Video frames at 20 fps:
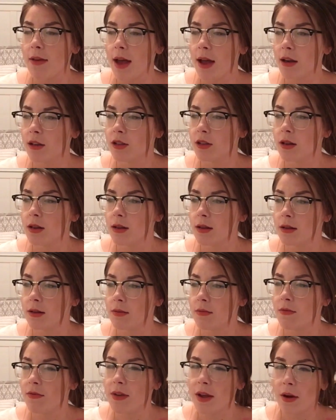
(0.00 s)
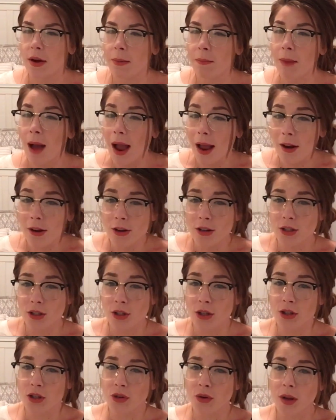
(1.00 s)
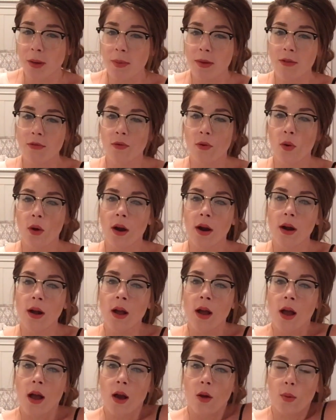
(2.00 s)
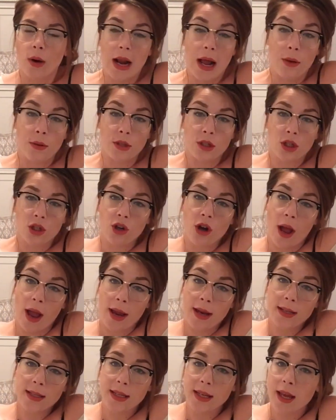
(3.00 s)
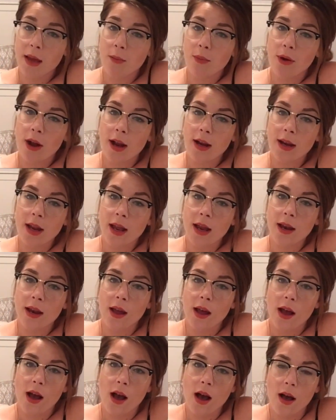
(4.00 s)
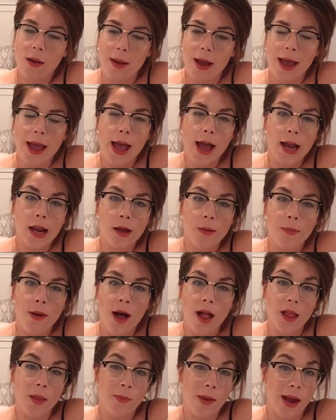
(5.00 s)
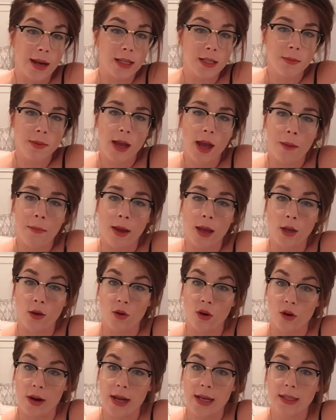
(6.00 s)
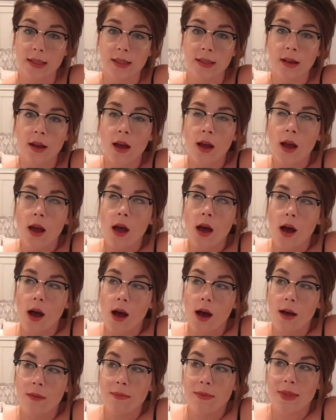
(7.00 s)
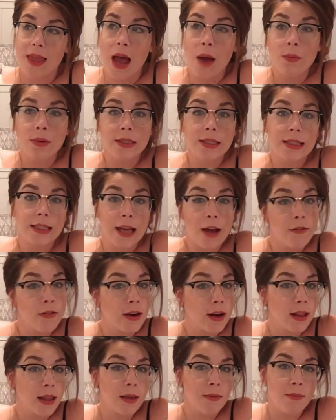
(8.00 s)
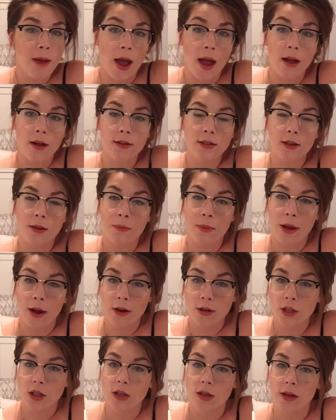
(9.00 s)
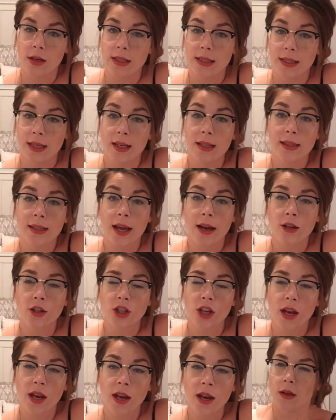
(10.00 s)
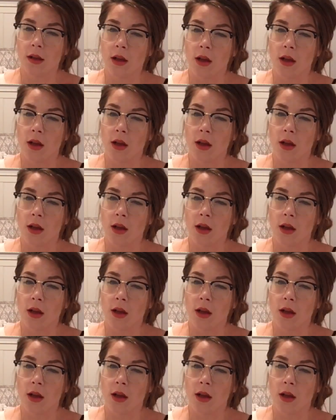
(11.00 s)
had very minor surgery before when I was trying to get pregnant. I had a polypectomy on my uterus. That was definitely mild compared to a C-section.